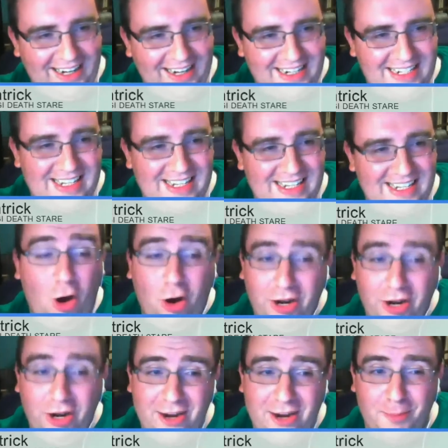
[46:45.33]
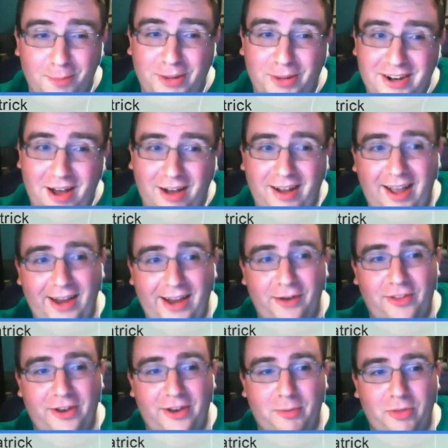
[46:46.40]
is on here, but not
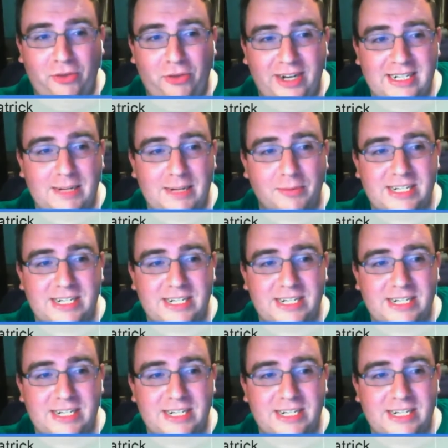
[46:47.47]
higher than number 3. It's number